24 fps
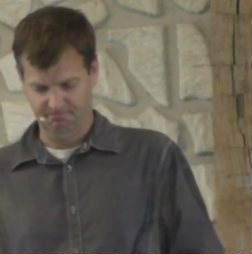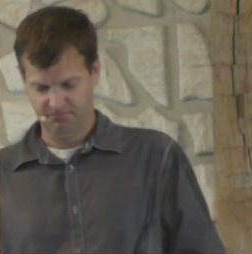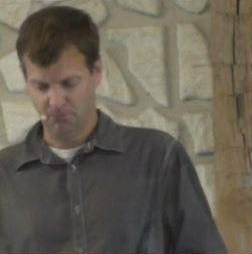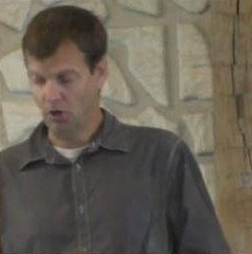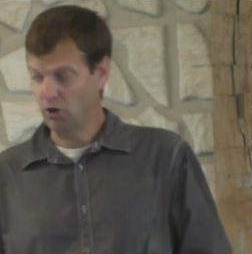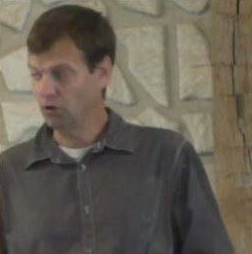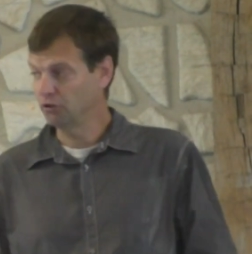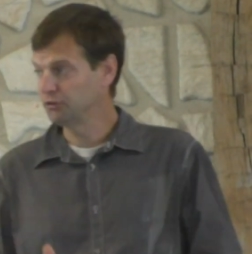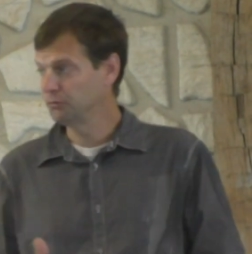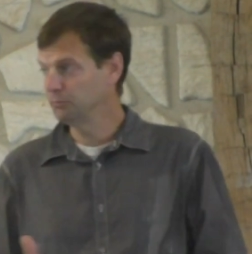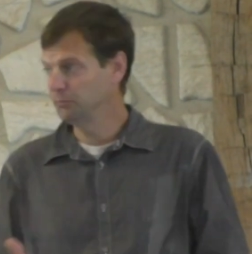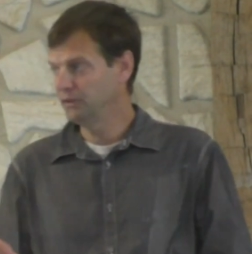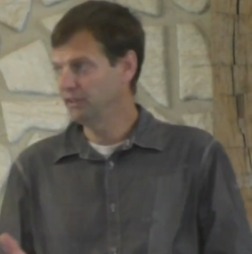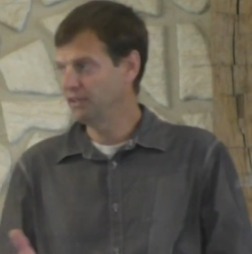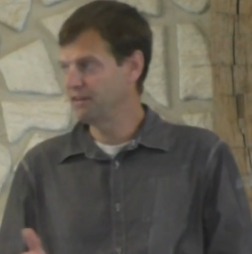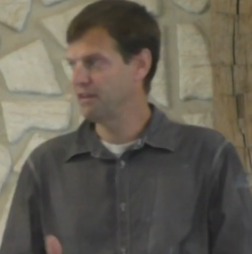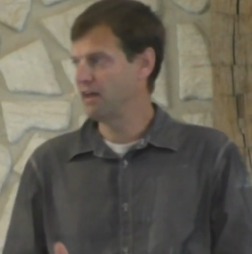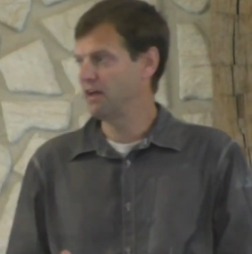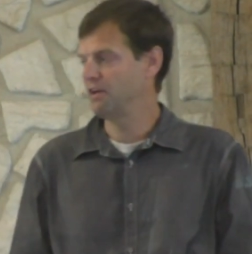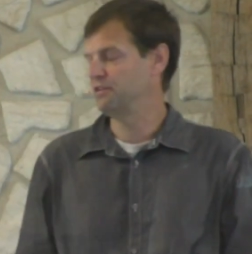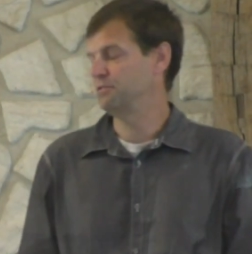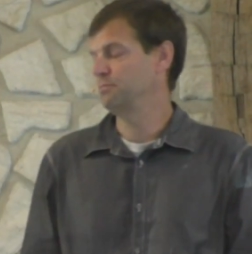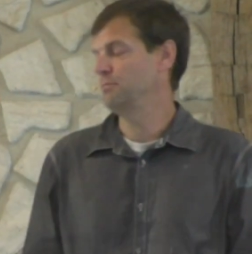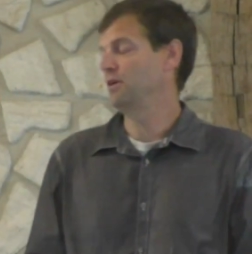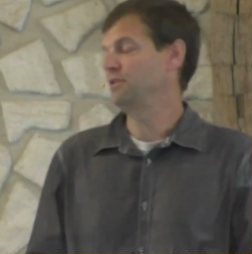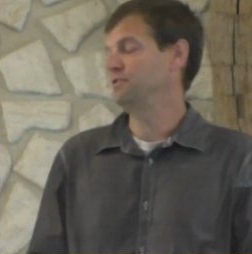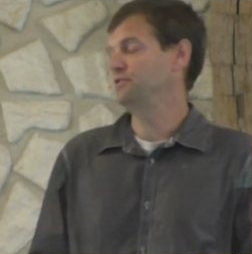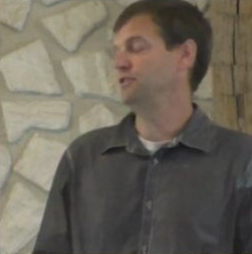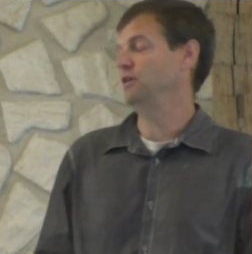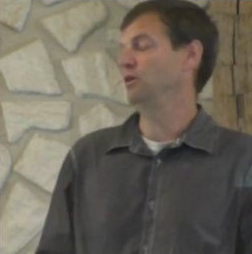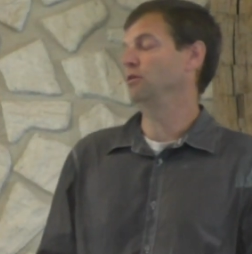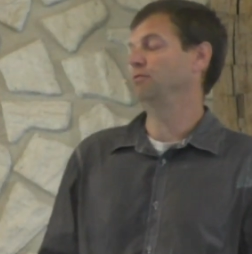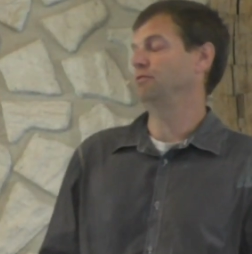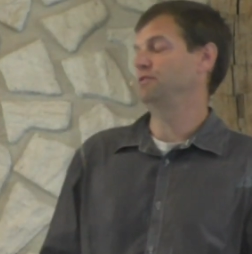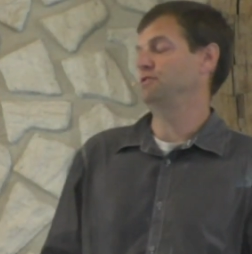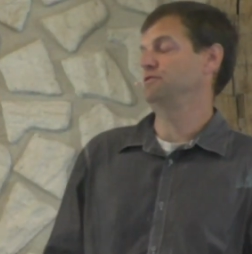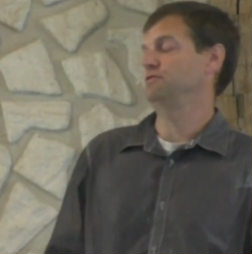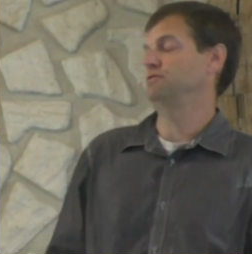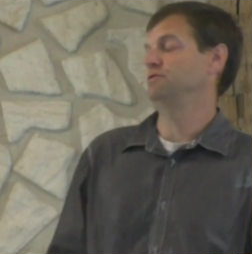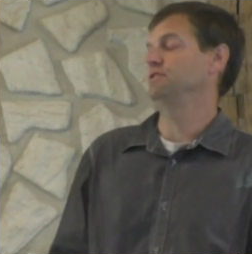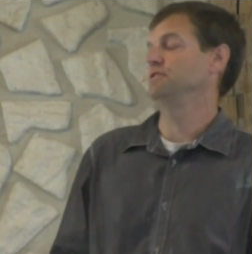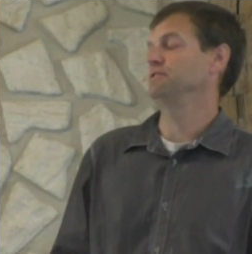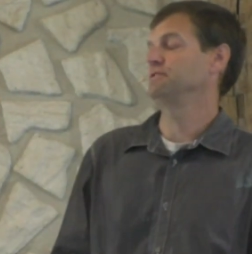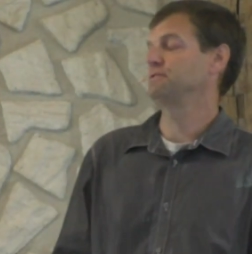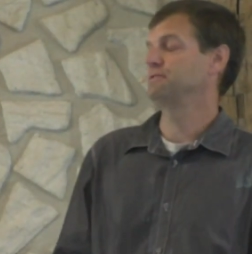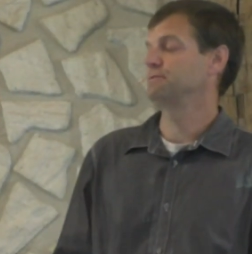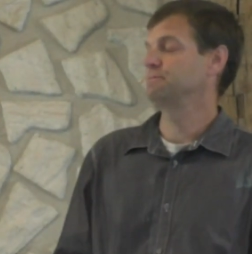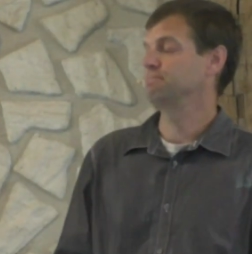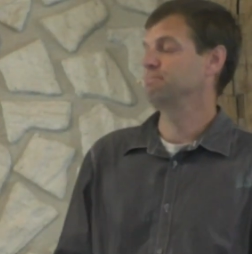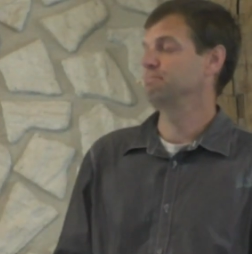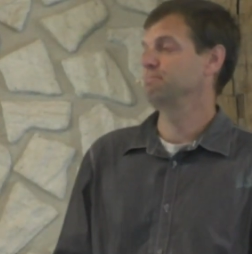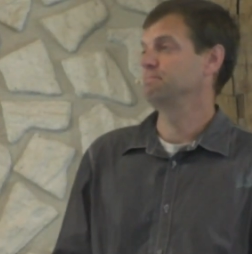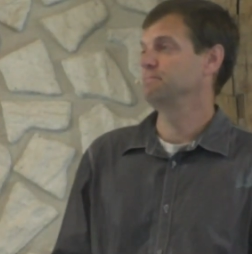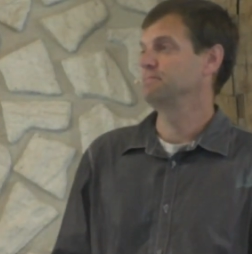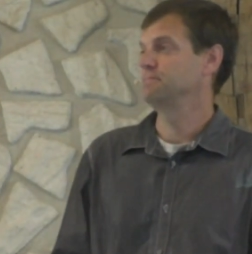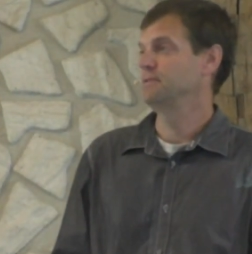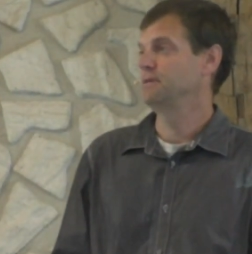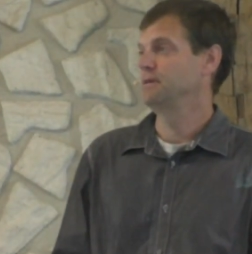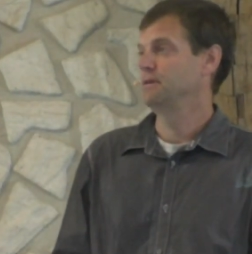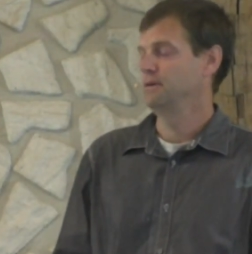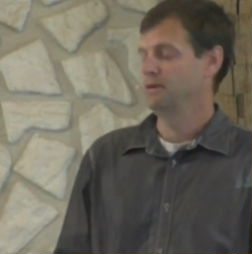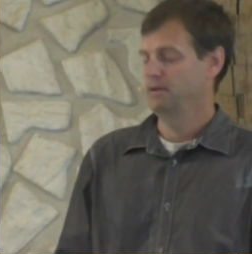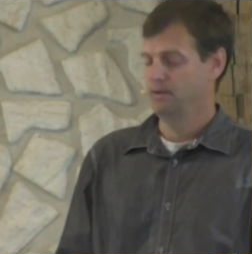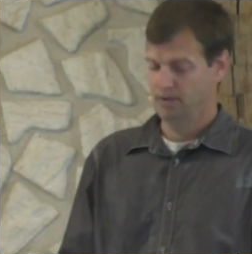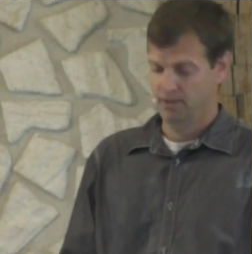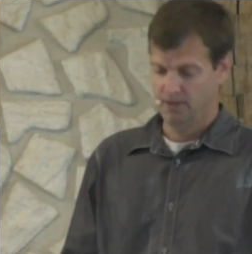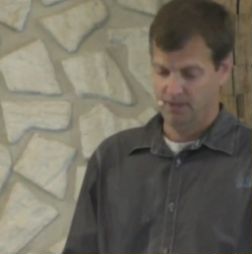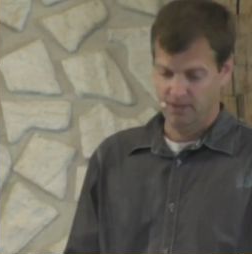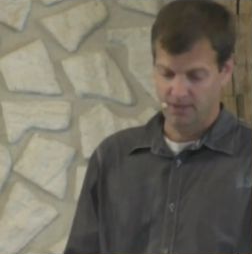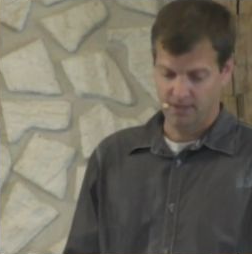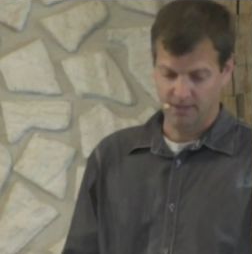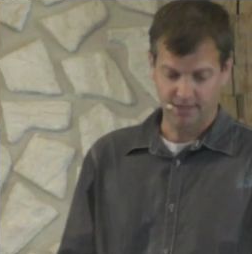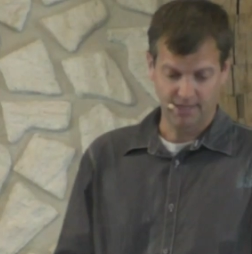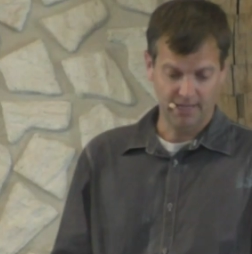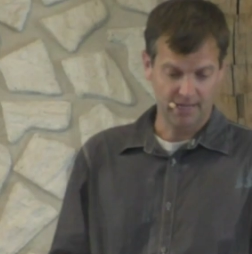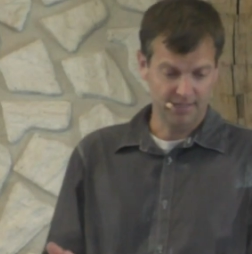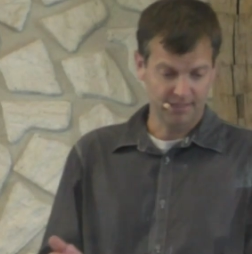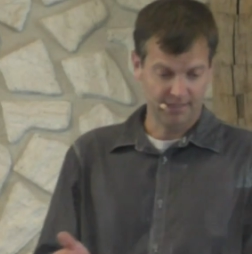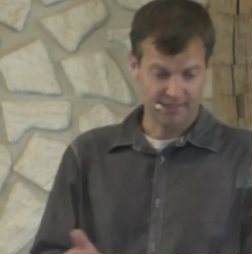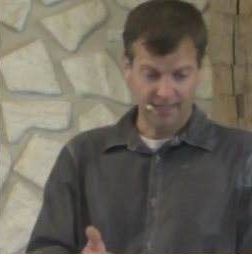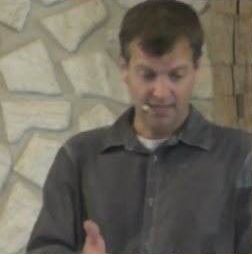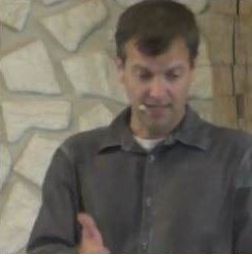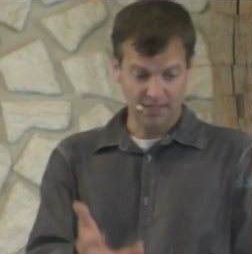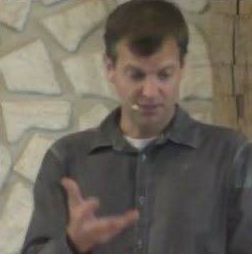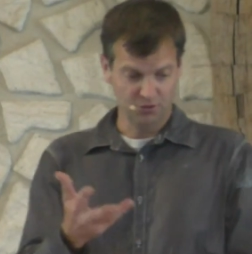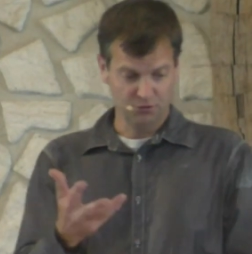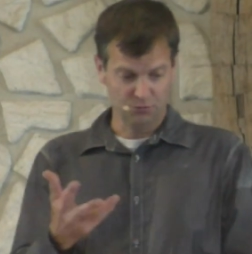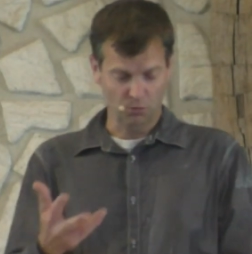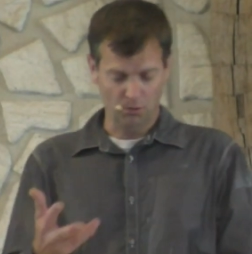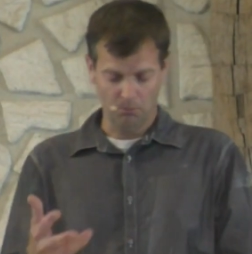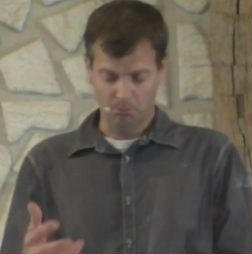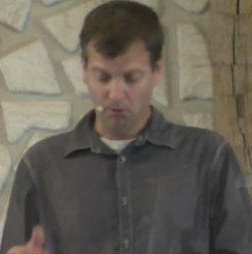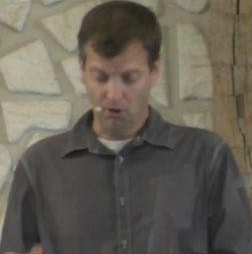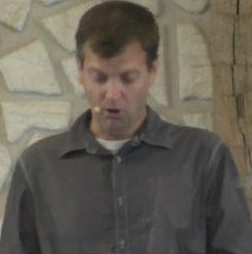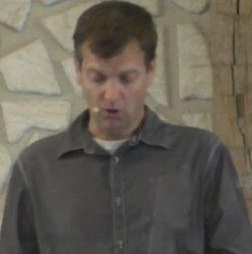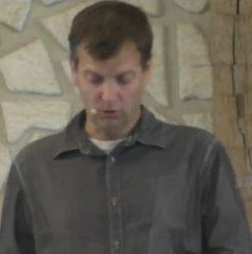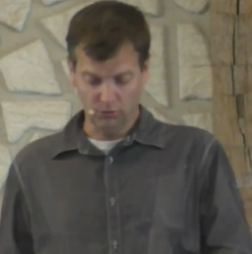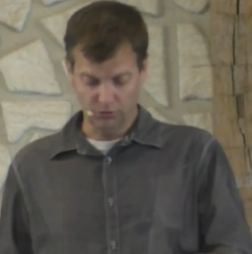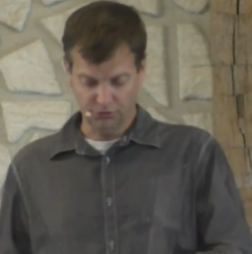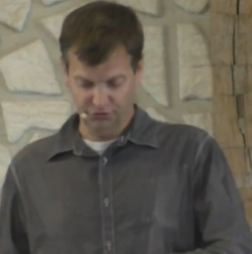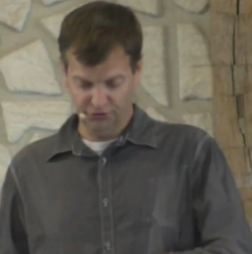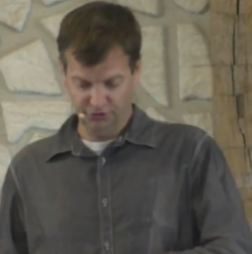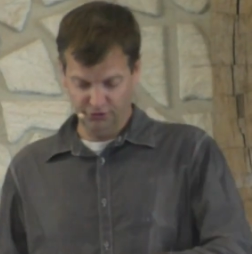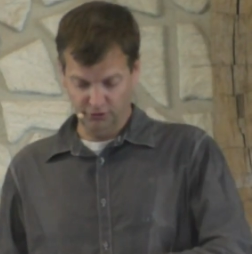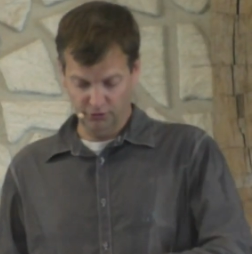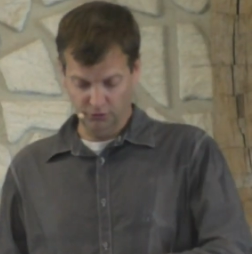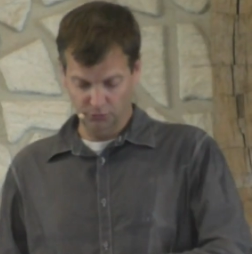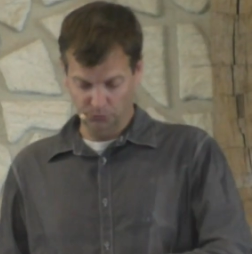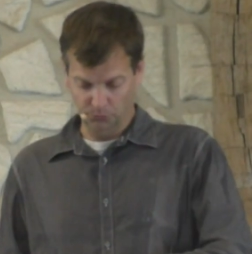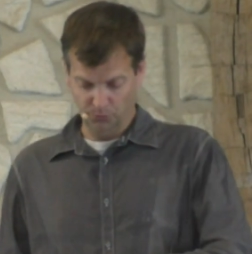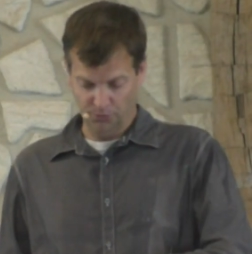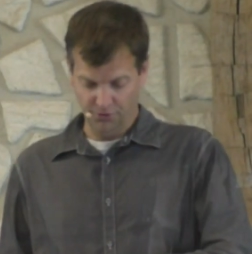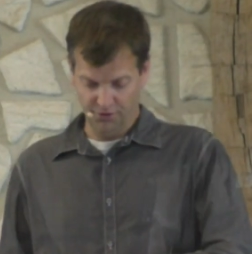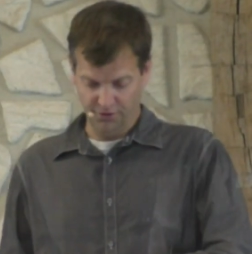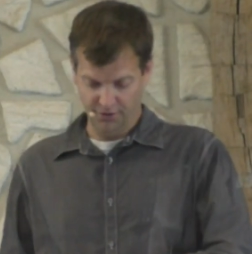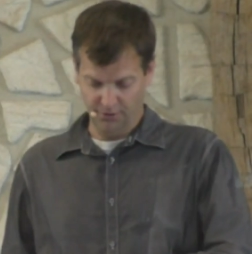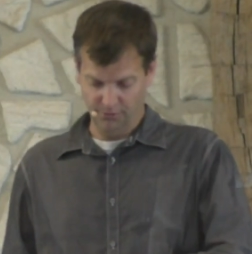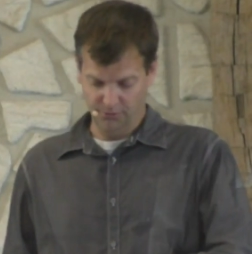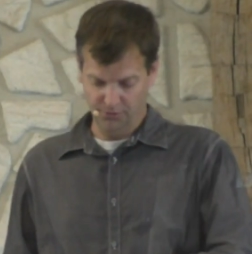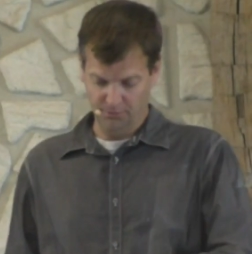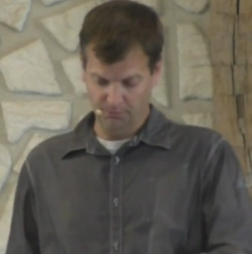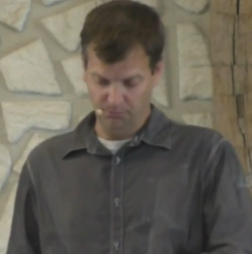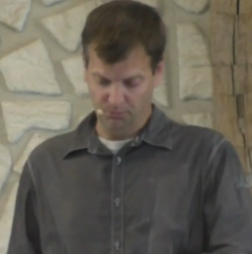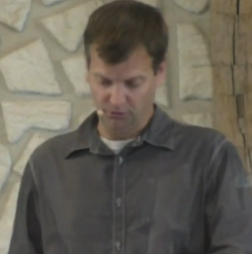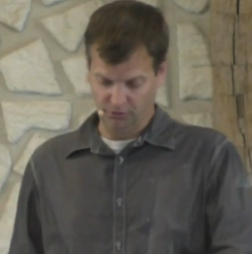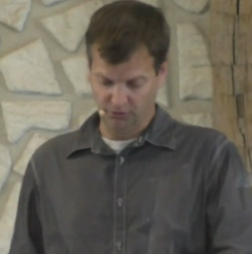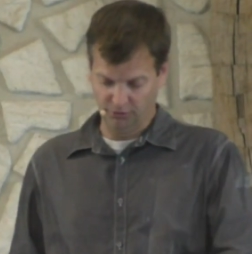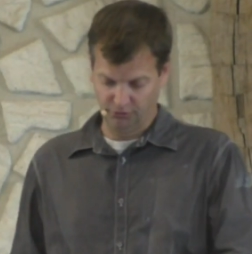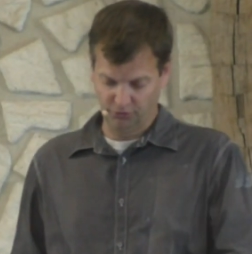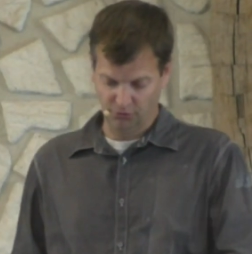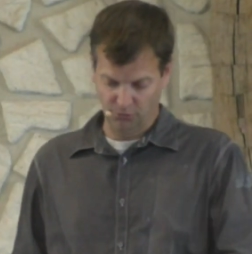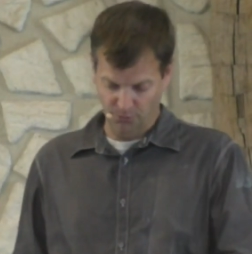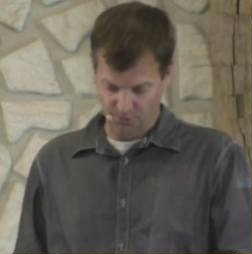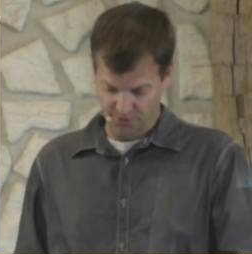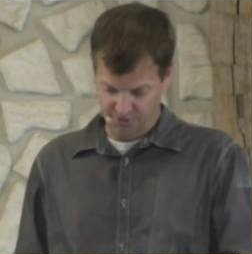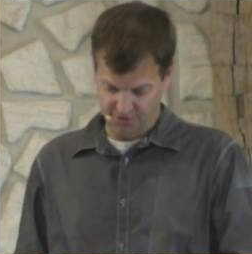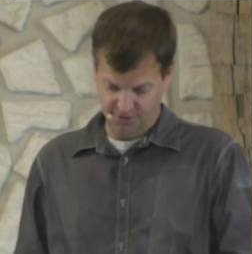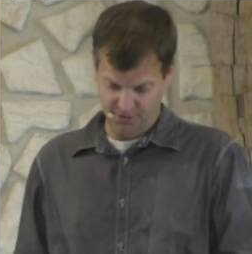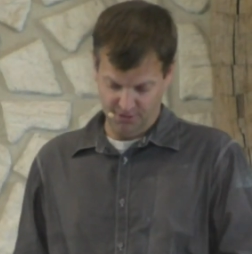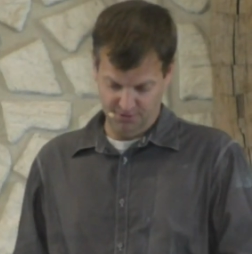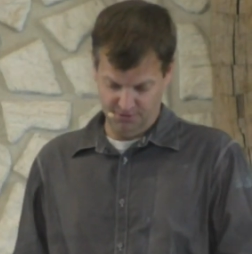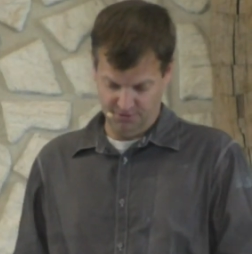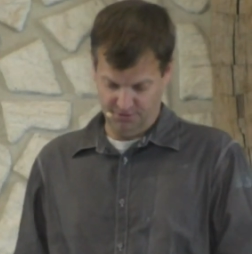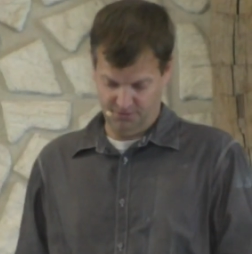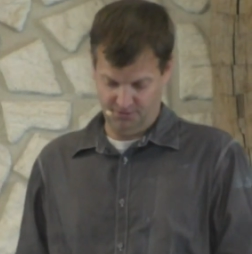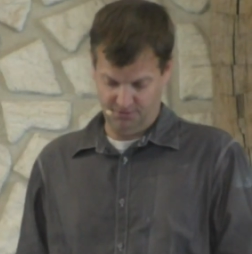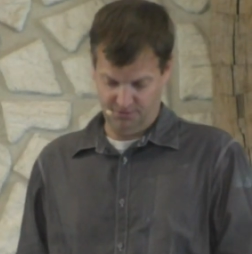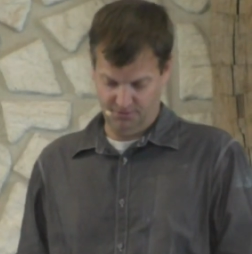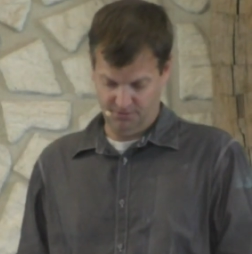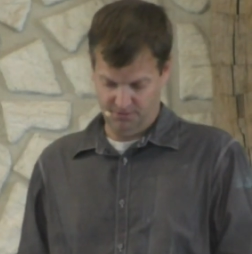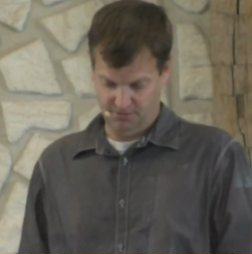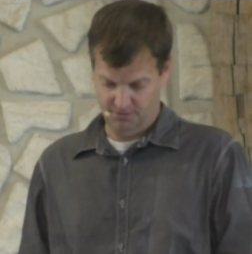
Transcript: Ultimately, that is my selfishness. And that, again, is what Paul is dealing with here in the book of Corinthians.